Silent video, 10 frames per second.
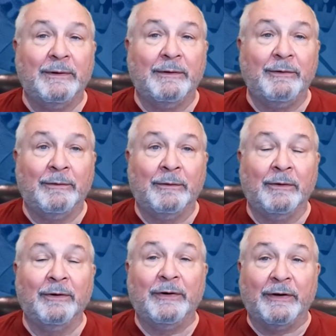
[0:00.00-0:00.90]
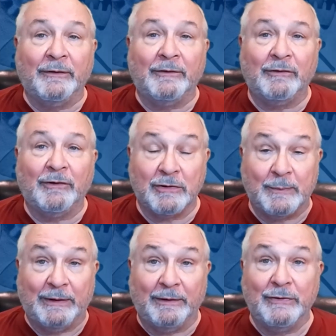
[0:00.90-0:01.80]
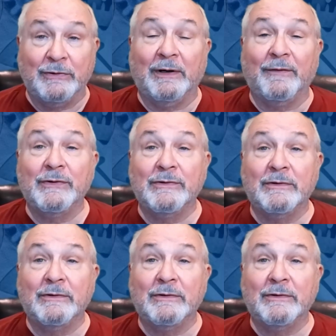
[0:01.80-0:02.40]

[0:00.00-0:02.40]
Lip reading: in your earnings just because you have the